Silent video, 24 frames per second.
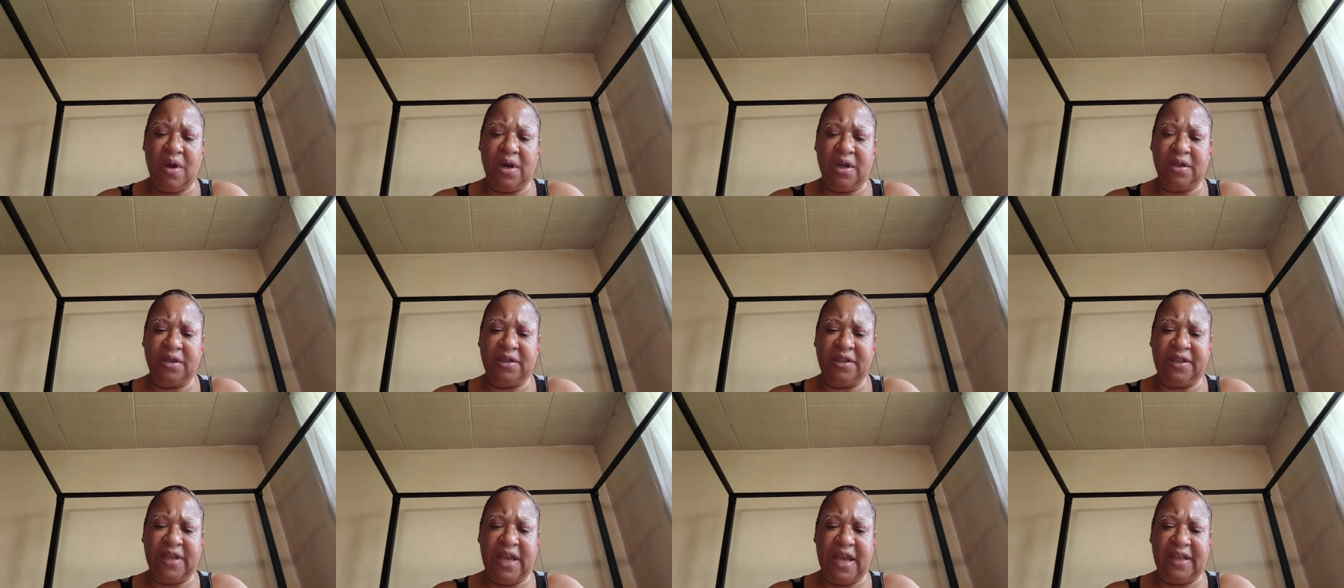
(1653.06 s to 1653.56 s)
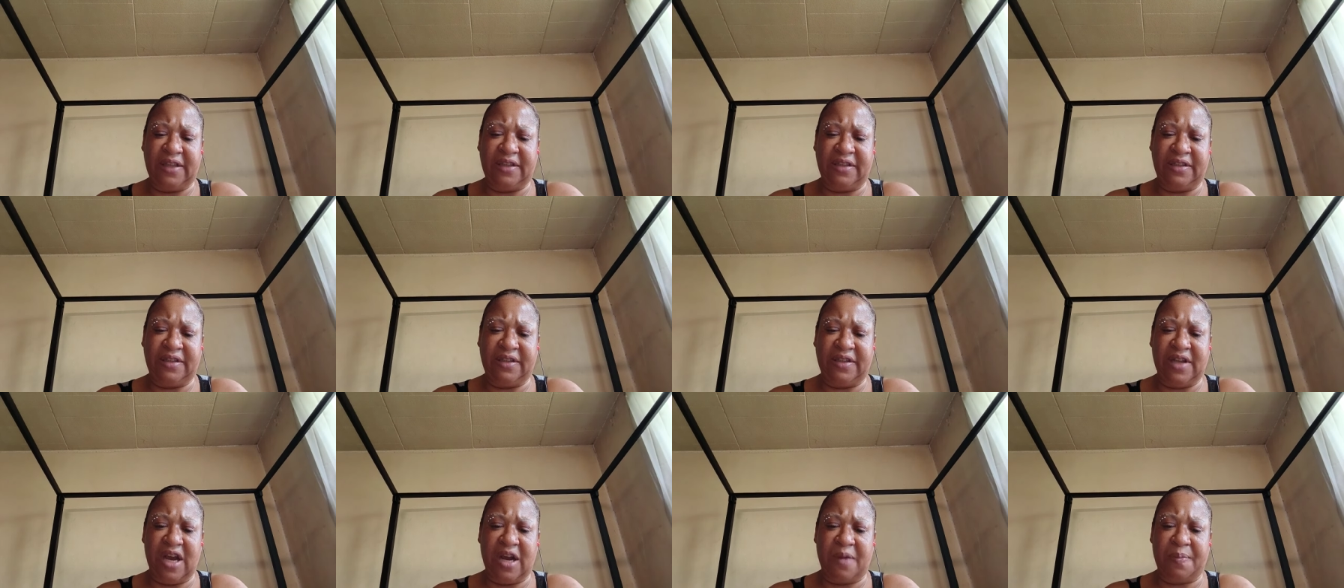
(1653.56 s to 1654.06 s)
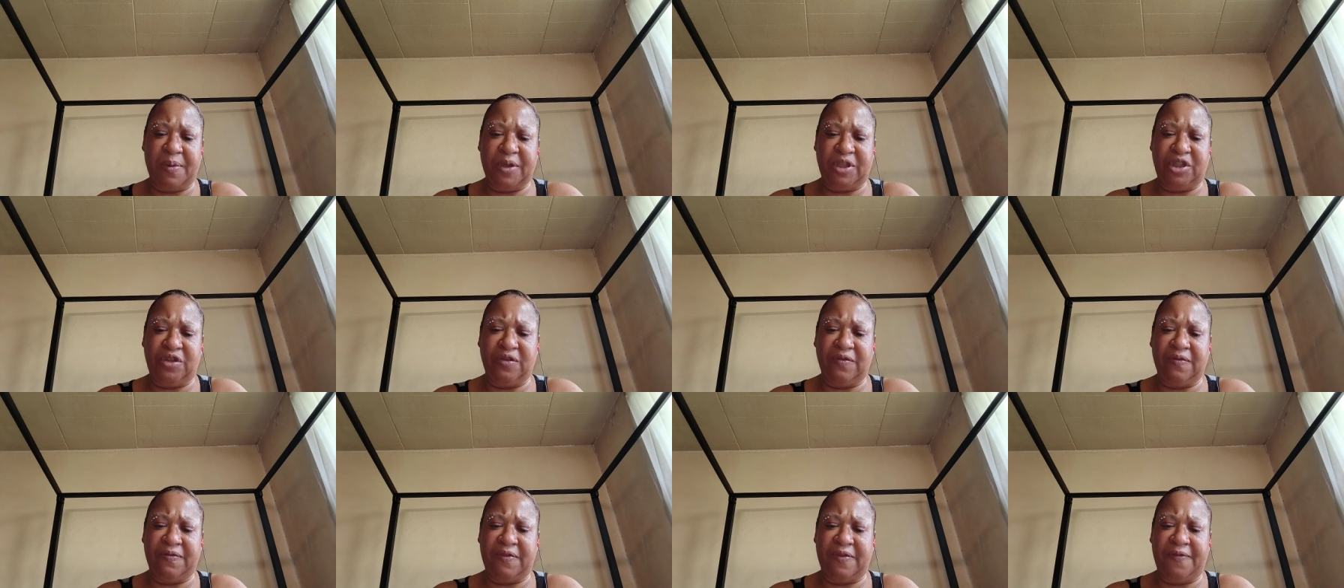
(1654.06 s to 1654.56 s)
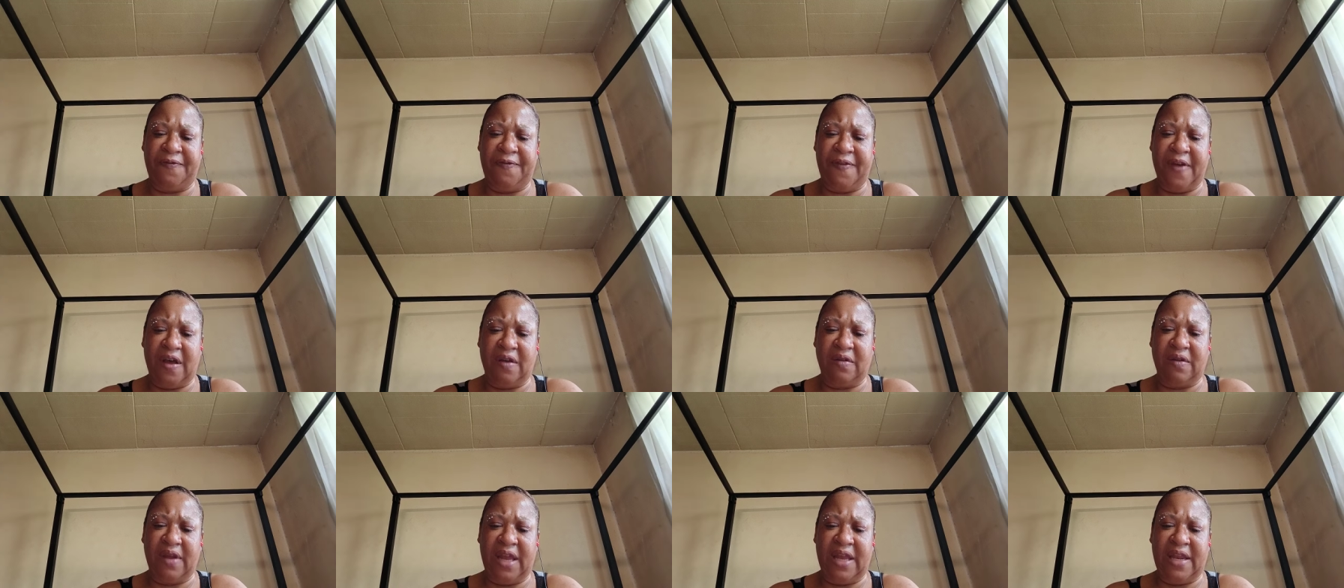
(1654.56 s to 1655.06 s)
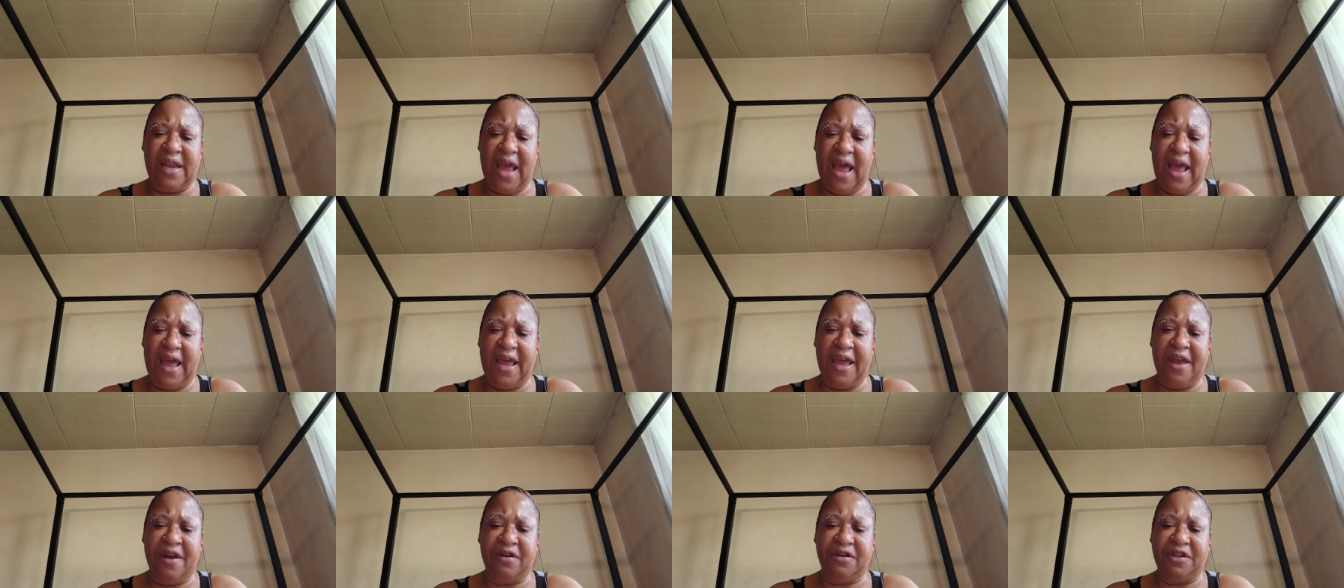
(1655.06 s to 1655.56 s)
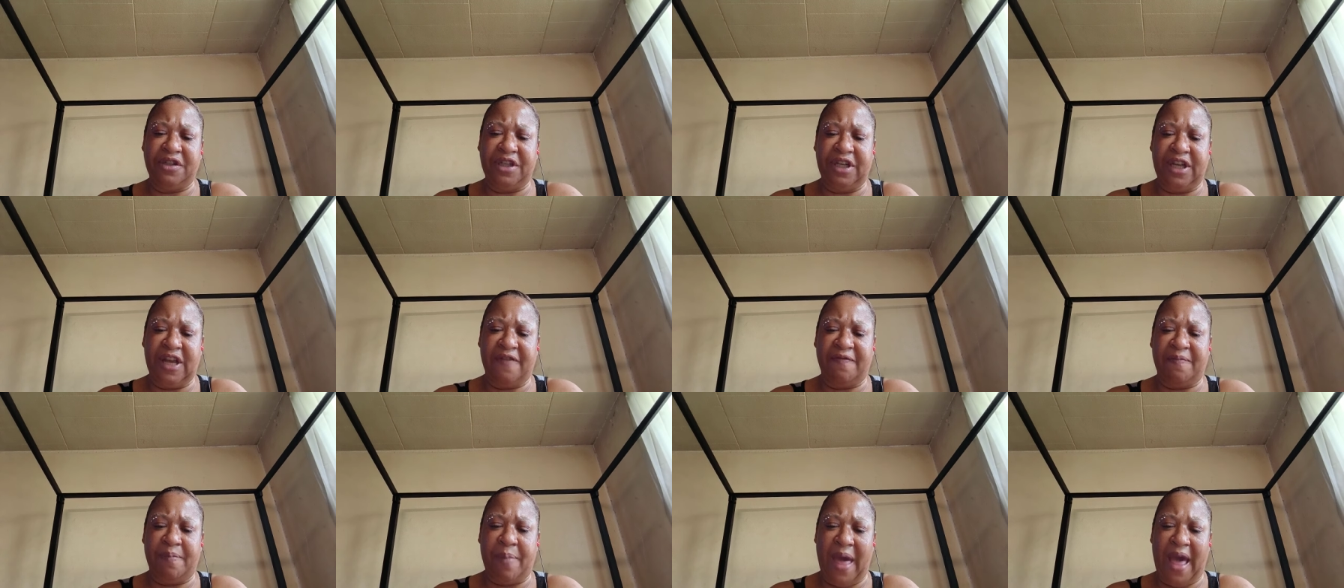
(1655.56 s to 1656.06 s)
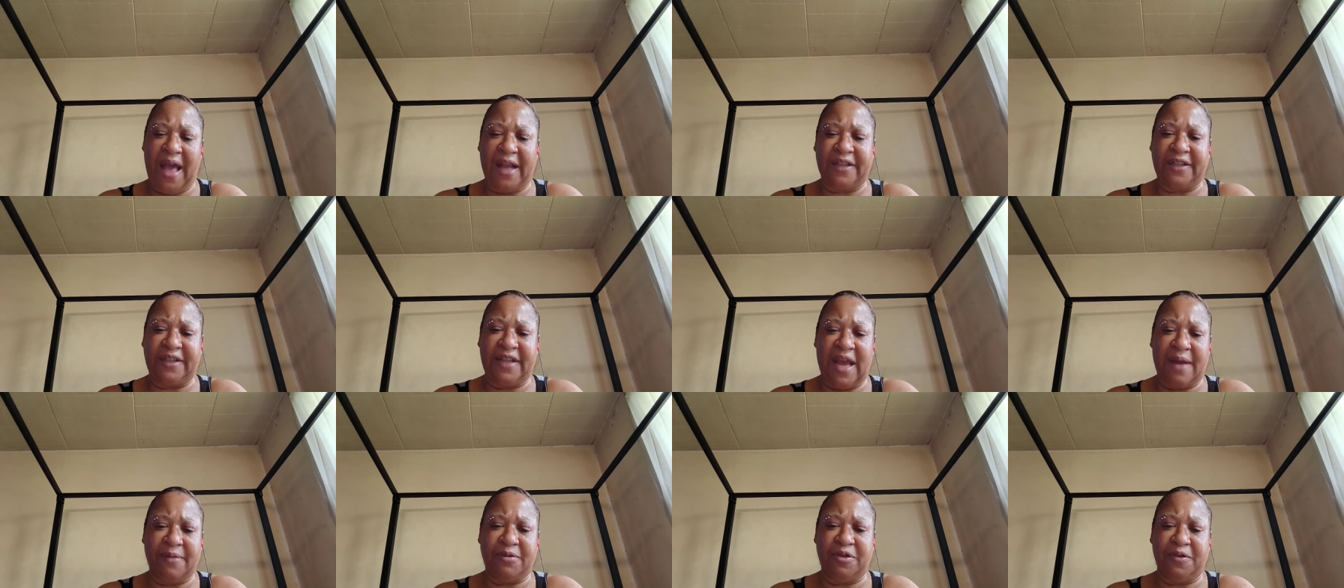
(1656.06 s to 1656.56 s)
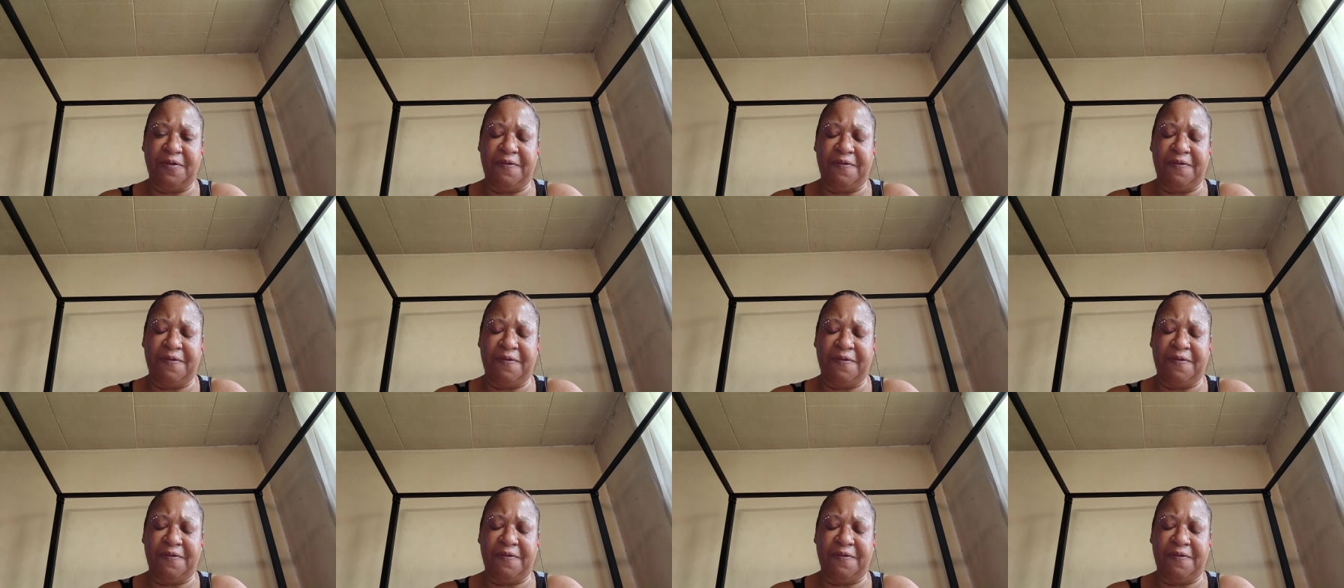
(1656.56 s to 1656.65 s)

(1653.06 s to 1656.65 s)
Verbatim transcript: want to say stuck, but you felt in that energy of backstabbers.